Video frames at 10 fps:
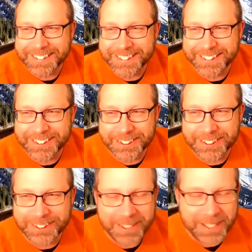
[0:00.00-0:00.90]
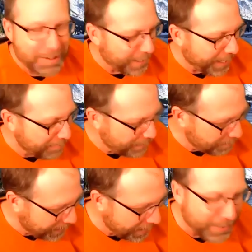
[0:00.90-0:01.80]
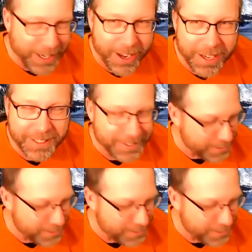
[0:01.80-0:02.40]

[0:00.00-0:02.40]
to do. But I've been playing my Oculus